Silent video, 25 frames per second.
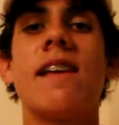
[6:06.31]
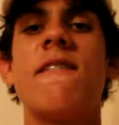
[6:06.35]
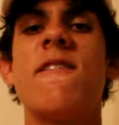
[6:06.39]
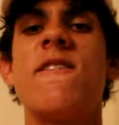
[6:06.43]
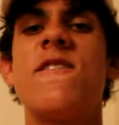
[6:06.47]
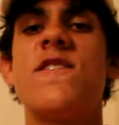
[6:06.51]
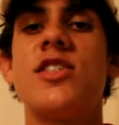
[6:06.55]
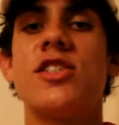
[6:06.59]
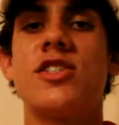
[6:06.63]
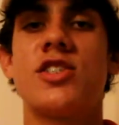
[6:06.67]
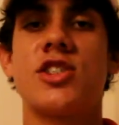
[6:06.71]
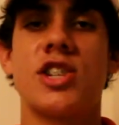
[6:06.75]

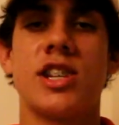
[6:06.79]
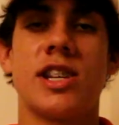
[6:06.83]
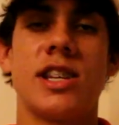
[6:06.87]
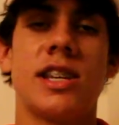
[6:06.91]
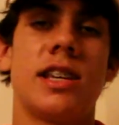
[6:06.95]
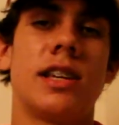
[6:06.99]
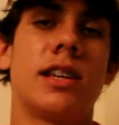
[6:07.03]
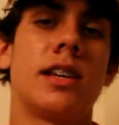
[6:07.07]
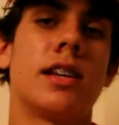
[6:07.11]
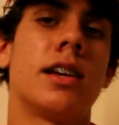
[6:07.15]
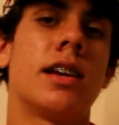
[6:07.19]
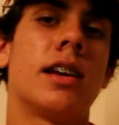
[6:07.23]

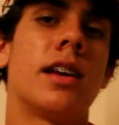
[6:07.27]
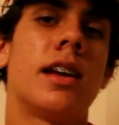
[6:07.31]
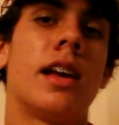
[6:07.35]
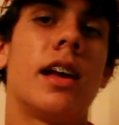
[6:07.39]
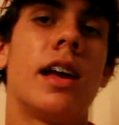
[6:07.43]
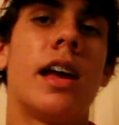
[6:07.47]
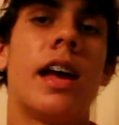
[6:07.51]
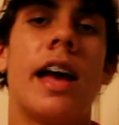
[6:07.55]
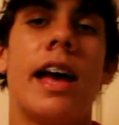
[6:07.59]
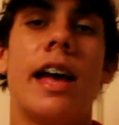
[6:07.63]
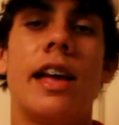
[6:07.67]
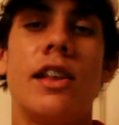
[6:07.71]
fishing
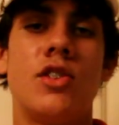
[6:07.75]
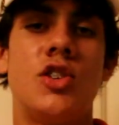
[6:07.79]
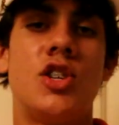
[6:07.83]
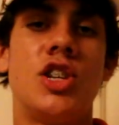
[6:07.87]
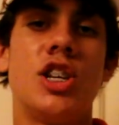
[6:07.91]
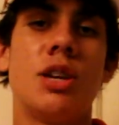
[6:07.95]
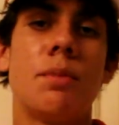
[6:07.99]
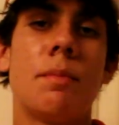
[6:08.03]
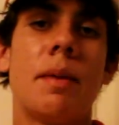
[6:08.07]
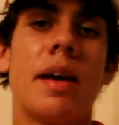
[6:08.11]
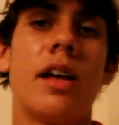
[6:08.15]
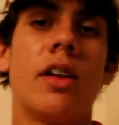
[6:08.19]

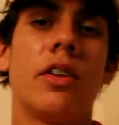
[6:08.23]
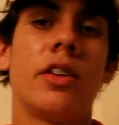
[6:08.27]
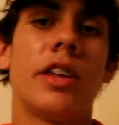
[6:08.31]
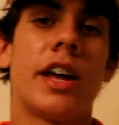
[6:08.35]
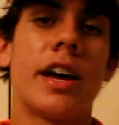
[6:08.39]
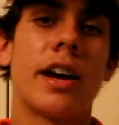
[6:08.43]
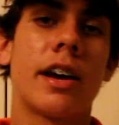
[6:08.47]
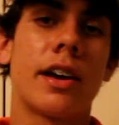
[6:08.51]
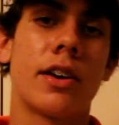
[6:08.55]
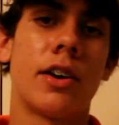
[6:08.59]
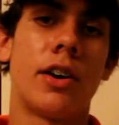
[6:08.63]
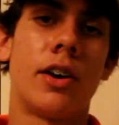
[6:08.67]

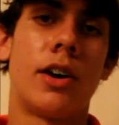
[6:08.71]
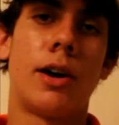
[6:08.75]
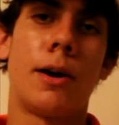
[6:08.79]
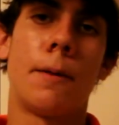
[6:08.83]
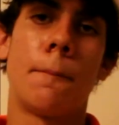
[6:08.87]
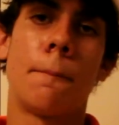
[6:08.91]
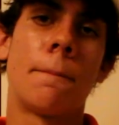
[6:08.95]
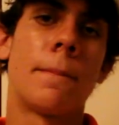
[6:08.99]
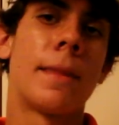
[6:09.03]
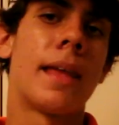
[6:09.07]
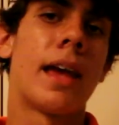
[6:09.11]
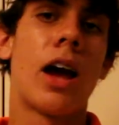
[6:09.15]
@gmail.com.